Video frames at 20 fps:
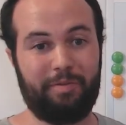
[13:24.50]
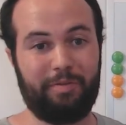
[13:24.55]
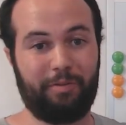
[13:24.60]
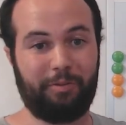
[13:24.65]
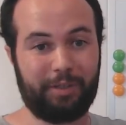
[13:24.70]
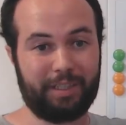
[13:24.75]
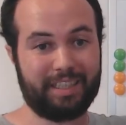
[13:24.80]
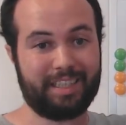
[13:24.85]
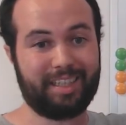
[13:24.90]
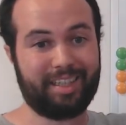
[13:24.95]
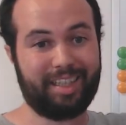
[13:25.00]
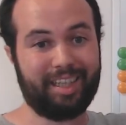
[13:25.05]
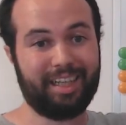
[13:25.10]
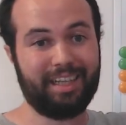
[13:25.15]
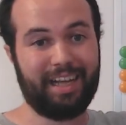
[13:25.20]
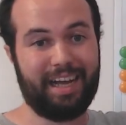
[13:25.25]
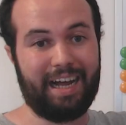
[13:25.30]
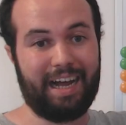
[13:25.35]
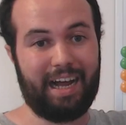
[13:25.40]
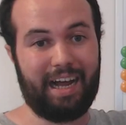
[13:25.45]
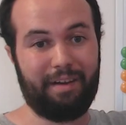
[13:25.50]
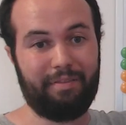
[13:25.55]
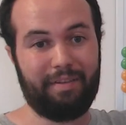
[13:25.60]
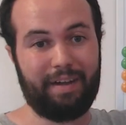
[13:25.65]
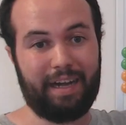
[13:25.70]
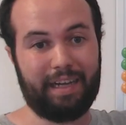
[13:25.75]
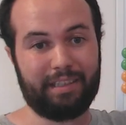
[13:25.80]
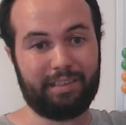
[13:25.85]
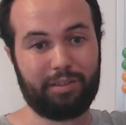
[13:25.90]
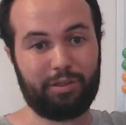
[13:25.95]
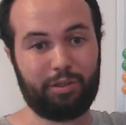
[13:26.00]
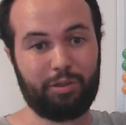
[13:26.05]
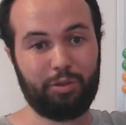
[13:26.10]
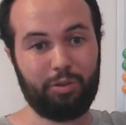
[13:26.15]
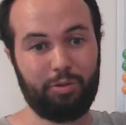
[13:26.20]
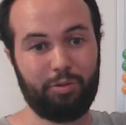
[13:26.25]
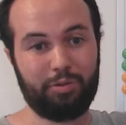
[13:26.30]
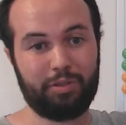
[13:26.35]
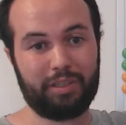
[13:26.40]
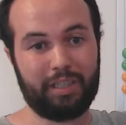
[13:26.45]
we still have a
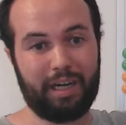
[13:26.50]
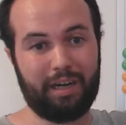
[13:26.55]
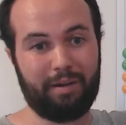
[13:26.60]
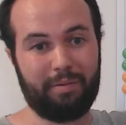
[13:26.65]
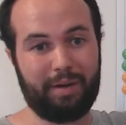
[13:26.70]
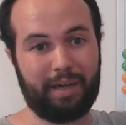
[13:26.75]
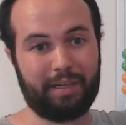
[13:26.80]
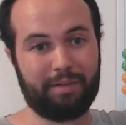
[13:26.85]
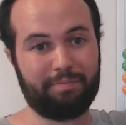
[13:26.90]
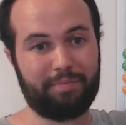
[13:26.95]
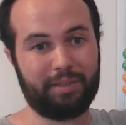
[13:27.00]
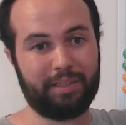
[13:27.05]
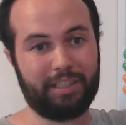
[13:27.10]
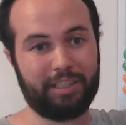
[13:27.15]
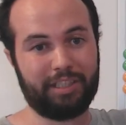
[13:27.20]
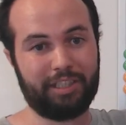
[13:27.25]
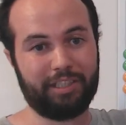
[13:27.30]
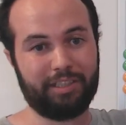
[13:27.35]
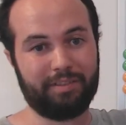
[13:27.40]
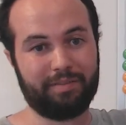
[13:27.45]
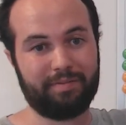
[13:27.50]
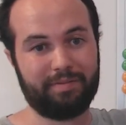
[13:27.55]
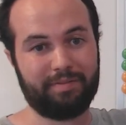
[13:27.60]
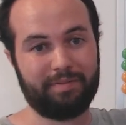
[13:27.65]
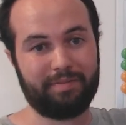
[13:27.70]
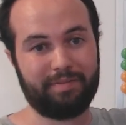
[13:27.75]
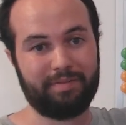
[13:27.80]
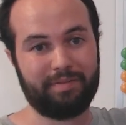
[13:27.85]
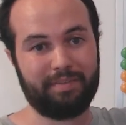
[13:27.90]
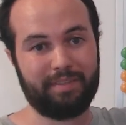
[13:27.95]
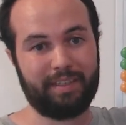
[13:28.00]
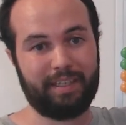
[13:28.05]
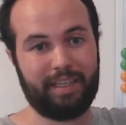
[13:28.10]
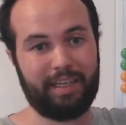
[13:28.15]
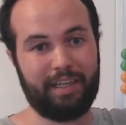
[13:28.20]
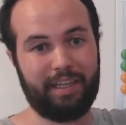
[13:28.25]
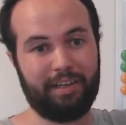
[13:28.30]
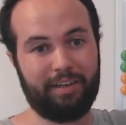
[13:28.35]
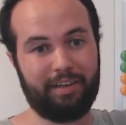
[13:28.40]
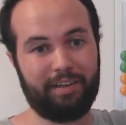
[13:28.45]
2 terabyte partition
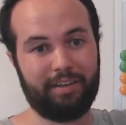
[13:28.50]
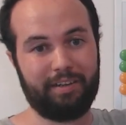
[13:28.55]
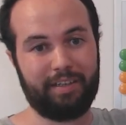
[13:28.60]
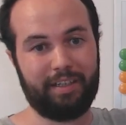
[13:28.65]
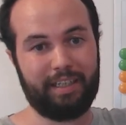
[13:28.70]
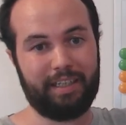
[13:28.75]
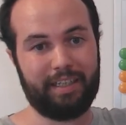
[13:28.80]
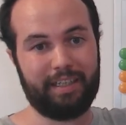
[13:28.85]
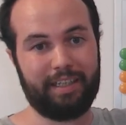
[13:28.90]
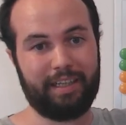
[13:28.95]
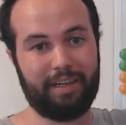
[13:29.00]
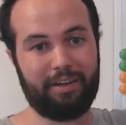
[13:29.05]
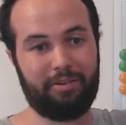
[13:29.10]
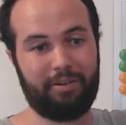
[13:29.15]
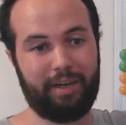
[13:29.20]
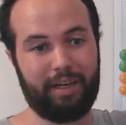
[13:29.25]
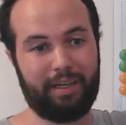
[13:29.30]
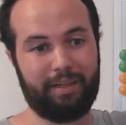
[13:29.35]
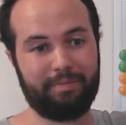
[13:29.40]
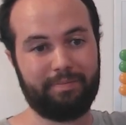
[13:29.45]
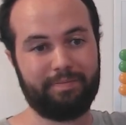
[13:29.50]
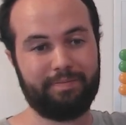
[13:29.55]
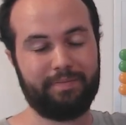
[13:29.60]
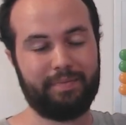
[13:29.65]
here in the array.